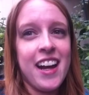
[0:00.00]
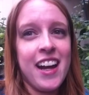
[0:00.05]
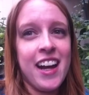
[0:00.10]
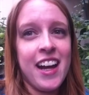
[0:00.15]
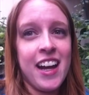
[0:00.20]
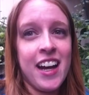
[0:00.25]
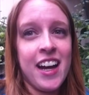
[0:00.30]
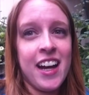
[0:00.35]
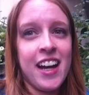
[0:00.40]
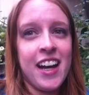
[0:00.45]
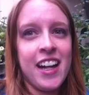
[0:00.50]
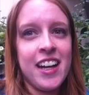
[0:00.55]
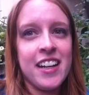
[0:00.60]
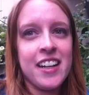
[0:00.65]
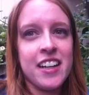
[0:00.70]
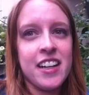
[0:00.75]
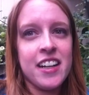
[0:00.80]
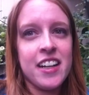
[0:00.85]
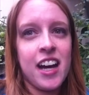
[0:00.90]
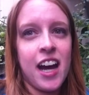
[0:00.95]

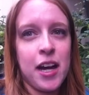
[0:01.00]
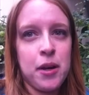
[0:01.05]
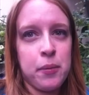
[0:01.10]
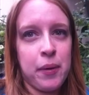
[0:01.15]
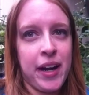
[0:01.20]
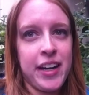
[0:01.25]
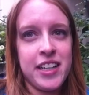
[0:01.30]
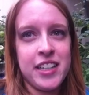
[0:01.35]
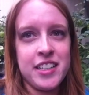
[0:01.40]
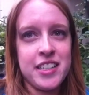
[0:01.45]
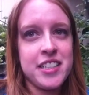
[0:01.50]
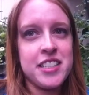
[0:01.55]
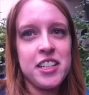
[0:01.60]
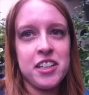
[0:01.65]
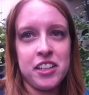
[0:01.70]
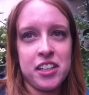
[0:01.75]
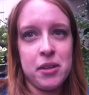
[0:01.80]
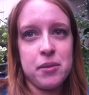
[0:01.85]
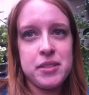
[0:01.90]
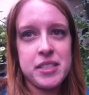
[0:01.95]
And I waited
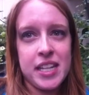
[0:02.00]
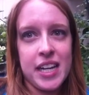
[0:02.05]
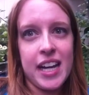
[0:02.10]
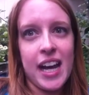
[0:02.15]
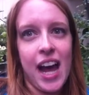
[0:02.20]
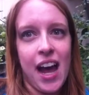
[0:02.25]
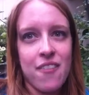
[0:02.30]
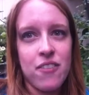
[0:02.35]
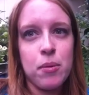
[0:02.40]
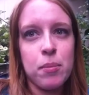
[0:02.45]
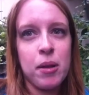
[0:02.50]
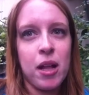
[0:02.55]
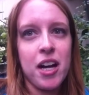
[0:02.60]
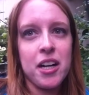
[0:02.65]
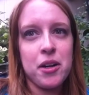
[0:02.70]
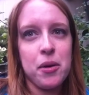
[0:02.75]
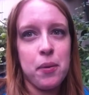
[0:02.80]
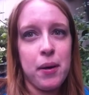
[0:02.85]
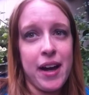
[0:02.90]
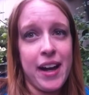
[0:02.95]
until he was like half a
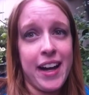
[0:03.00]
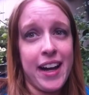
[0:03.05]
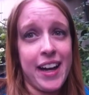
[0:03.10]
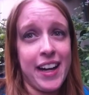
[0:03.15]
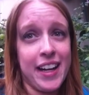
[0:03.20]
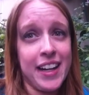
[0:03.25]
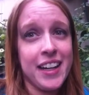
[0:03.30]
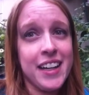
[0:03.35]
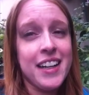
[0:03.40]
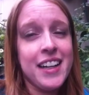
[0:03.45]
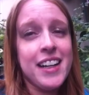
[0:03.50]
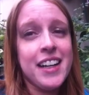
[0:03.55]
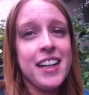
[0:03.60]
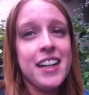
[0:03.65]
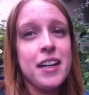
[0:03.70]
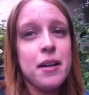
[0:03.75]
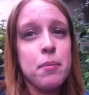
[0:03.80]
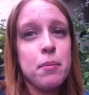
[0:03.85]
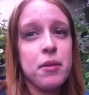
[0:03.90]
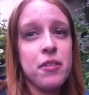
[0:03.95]
block away
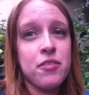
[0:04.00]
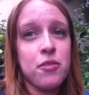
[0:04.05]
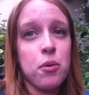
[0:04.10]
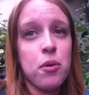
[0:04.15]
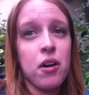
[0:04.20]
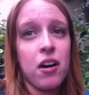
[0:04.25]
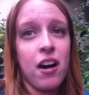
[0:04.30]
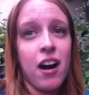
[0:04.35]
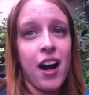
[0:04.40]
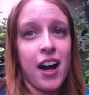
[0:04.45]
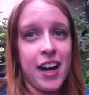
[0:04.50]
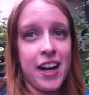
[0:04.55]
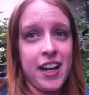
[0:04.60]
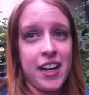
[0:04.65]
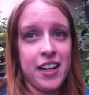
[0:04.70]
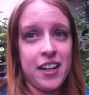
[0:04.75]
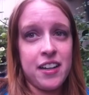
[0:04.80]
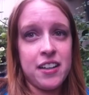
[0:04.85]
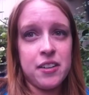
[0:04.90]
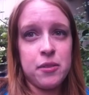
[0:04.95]
before
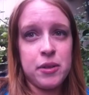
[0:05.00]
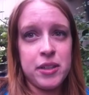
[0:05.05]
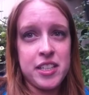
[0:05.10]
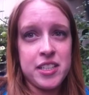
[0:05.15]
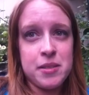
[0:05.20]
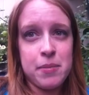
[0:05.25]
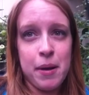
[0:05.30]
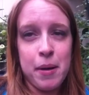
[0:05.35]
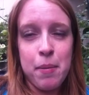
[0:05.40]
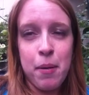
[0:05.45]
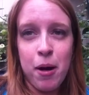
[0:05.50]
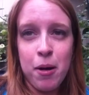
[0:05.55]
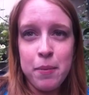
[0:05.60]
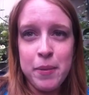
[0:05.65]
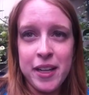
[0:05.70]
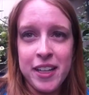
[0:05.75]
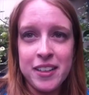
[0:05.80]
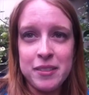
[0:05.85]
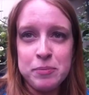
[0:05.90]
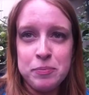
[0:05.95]
I went into my
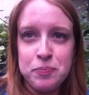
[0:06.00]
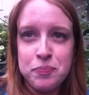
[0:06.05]
apartment.